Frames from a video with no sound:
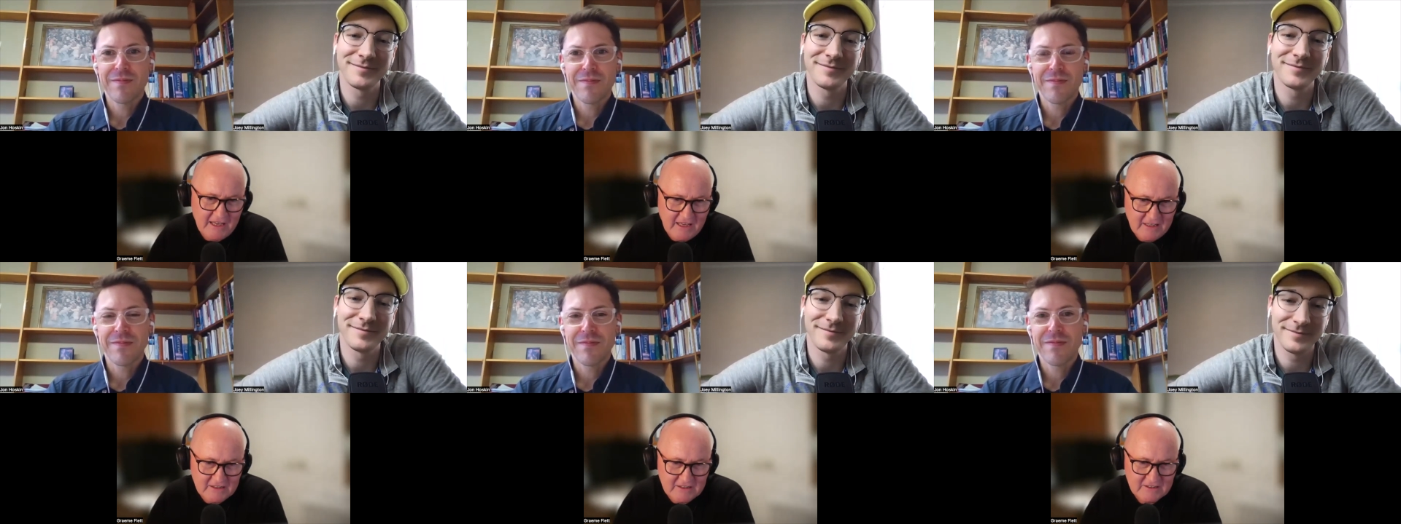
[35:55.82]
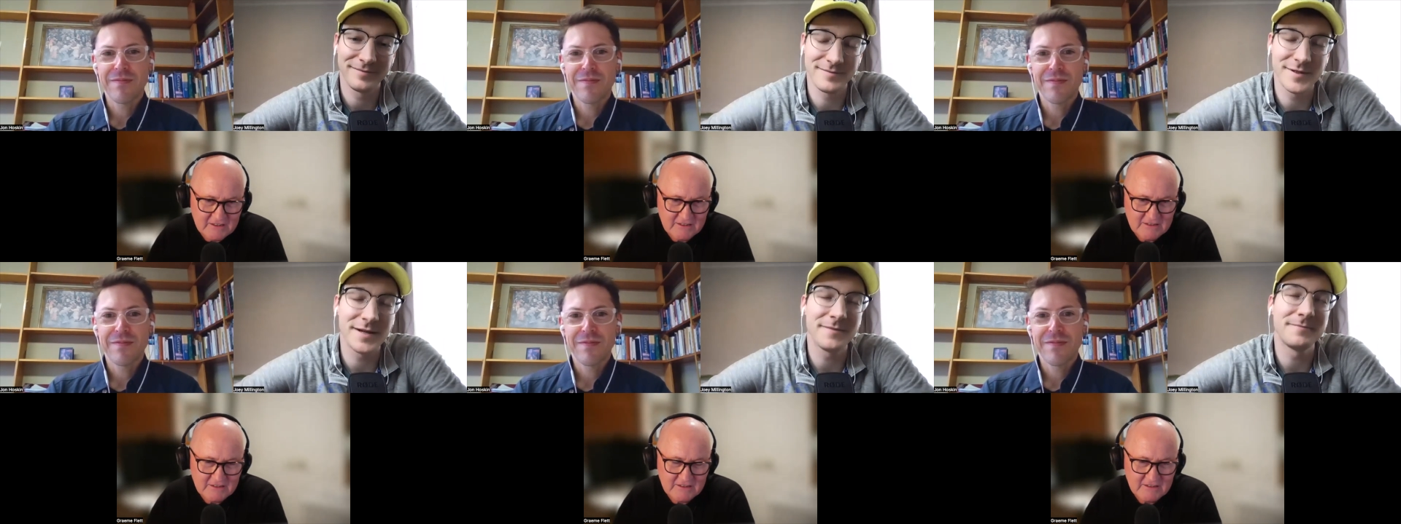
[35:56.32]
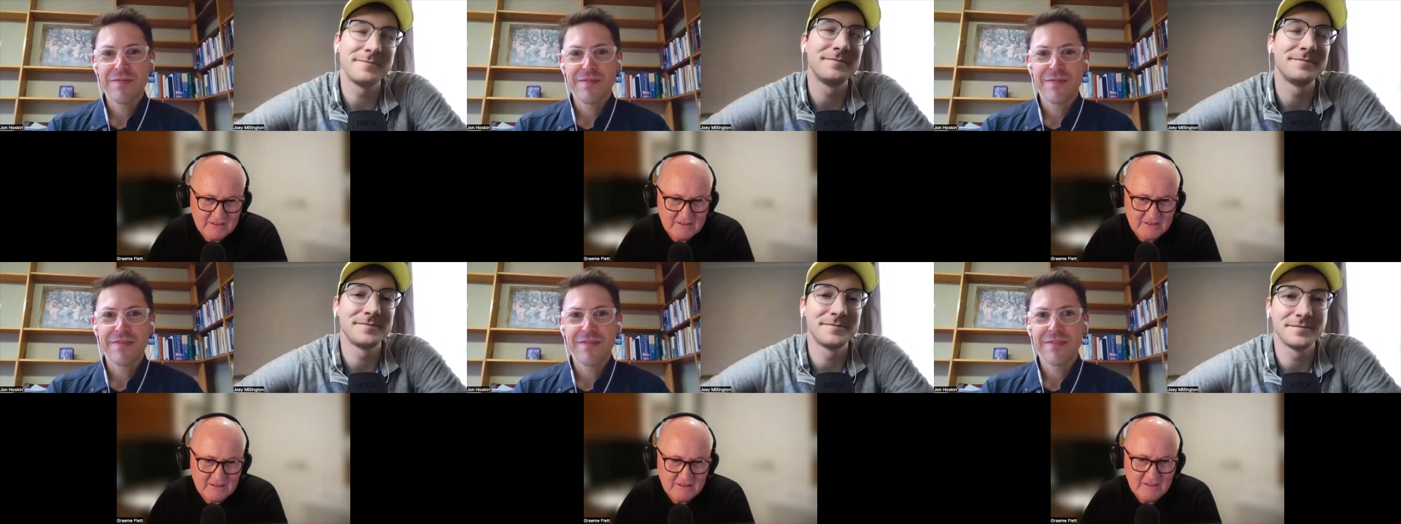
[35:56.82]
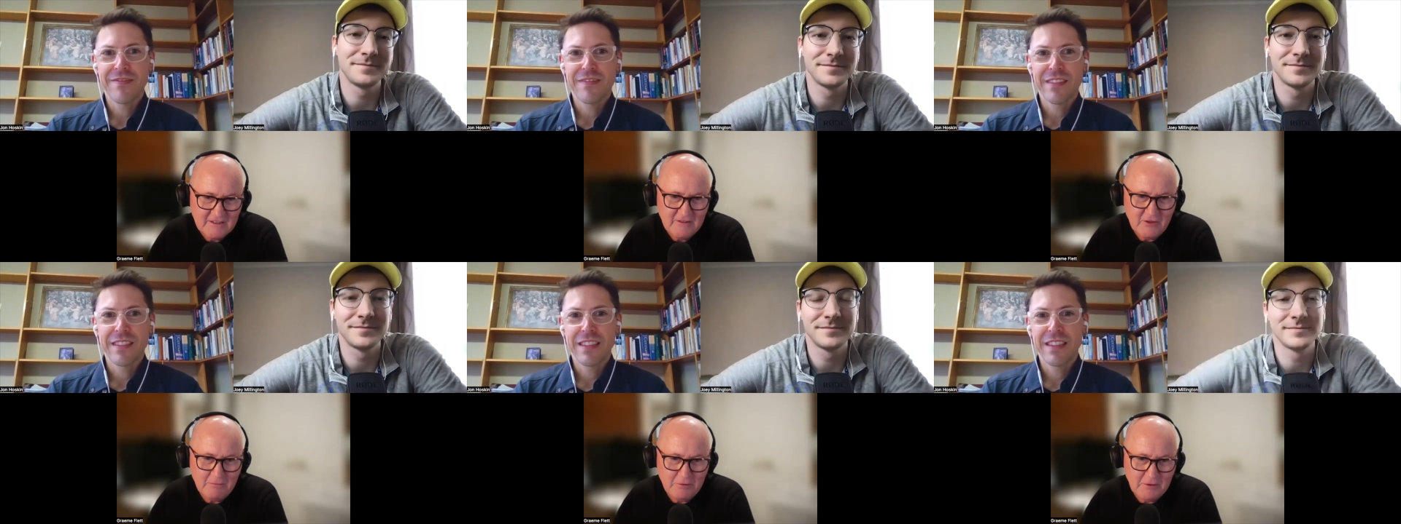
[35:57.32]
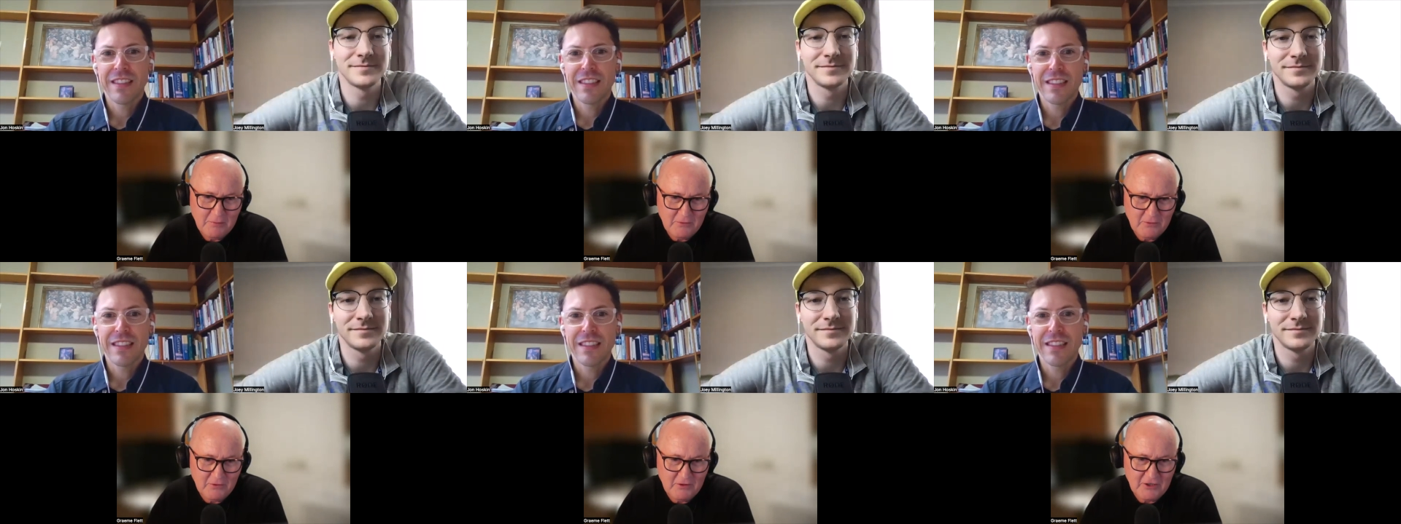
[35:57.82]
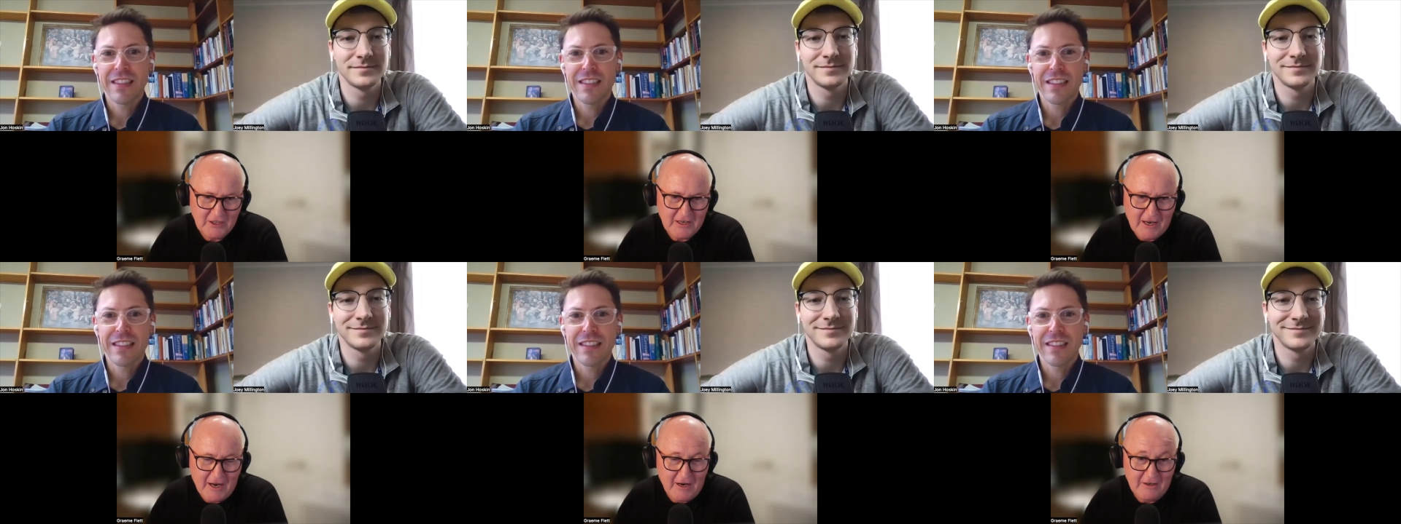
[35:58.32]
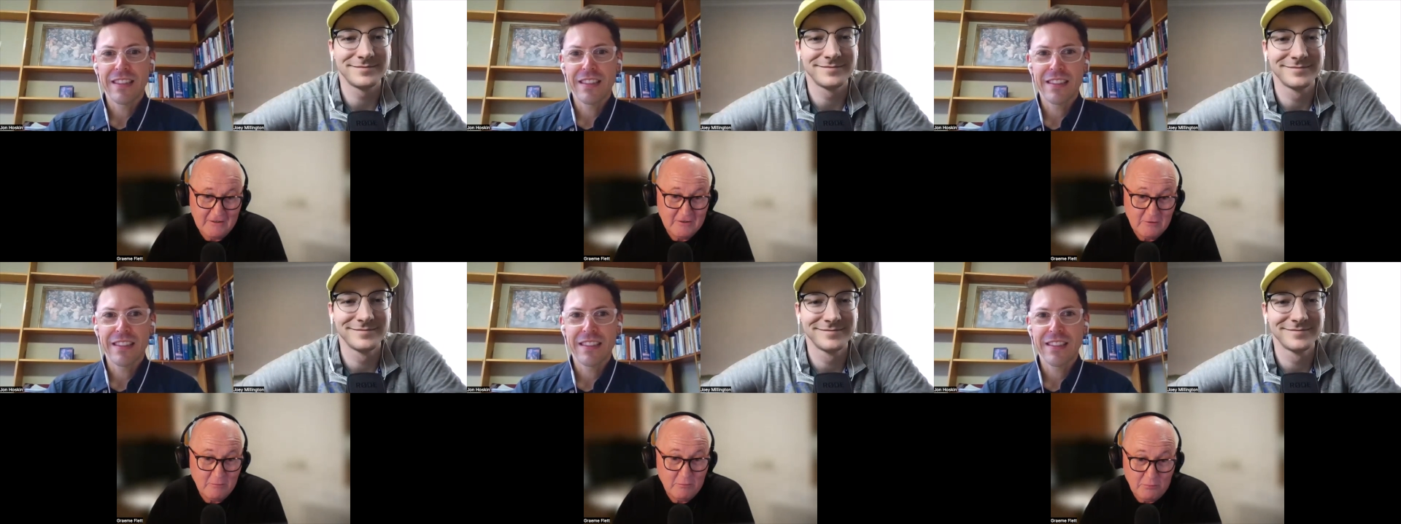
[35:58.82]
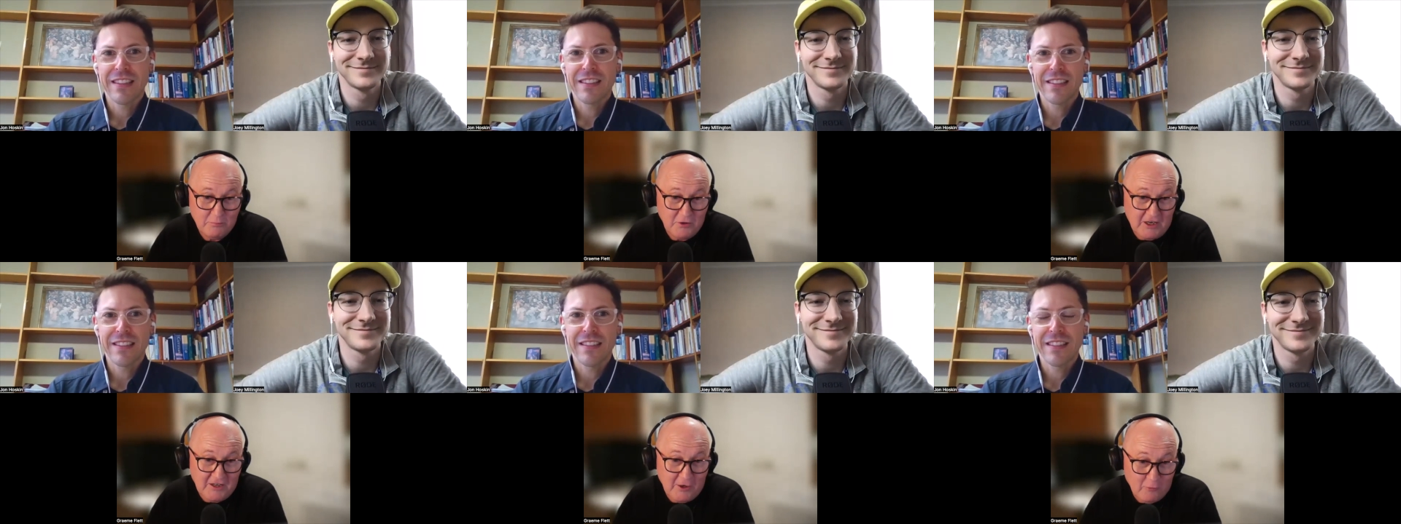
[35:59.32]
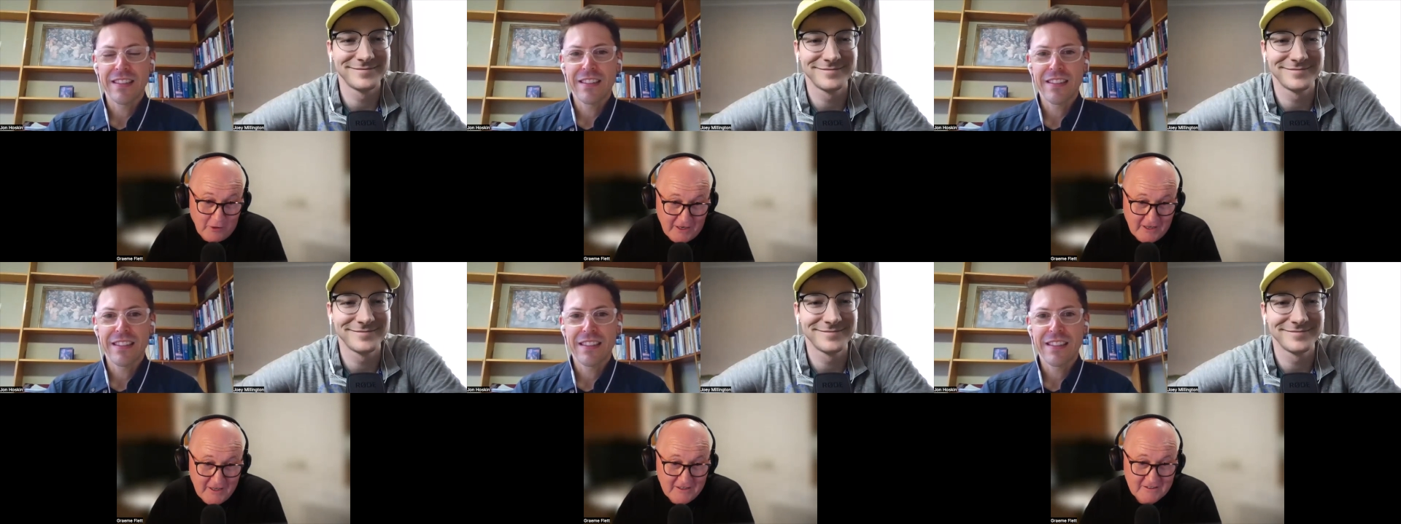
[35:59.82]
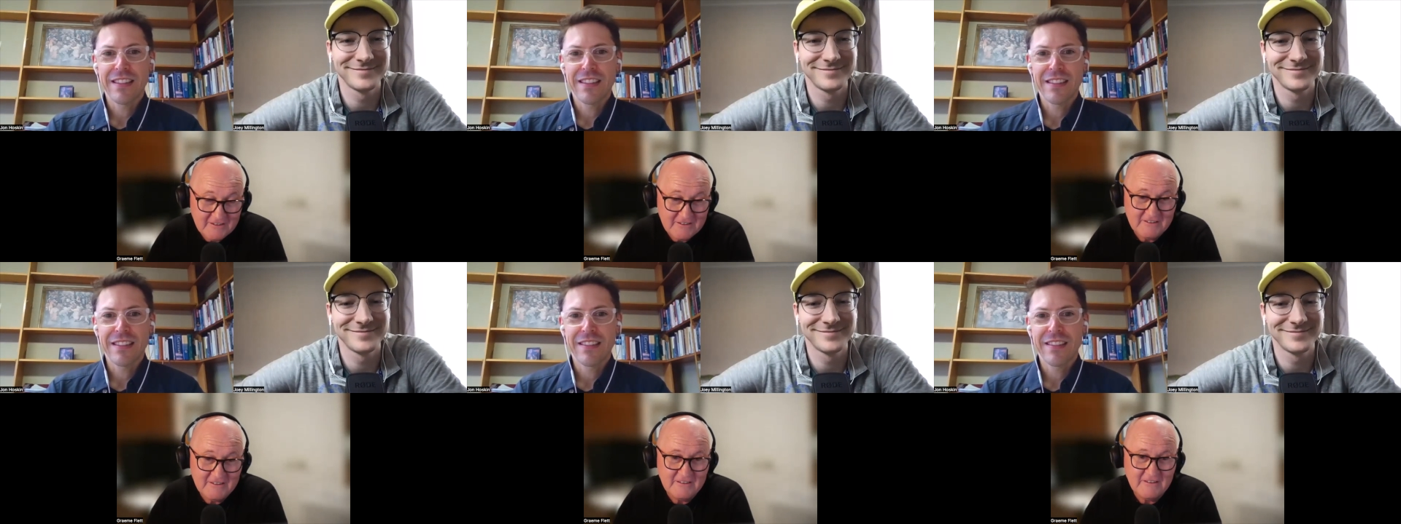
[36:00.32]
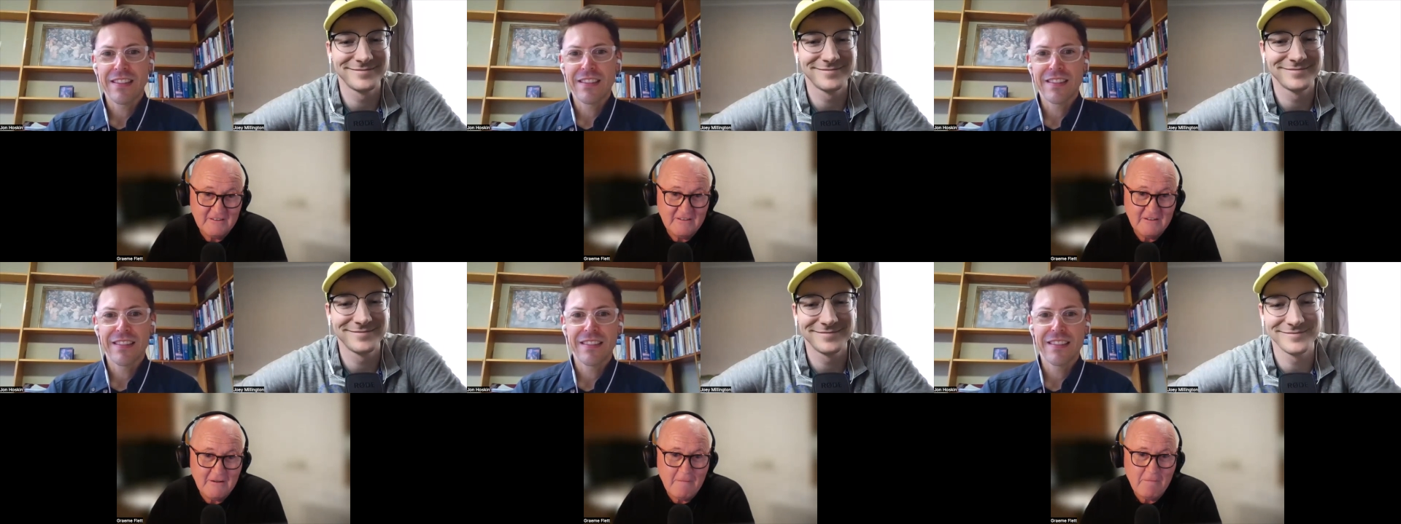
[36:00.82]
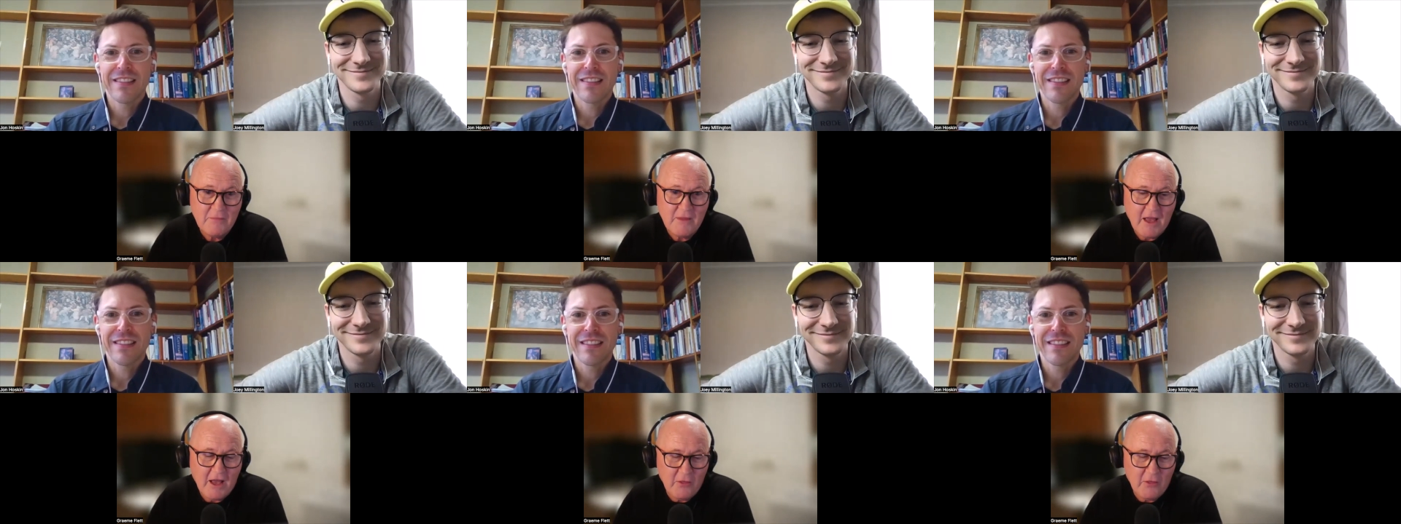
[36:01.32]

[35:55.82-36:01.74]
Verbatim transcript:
Speaker 1: it. Yeah. The people that are getting it ready, and the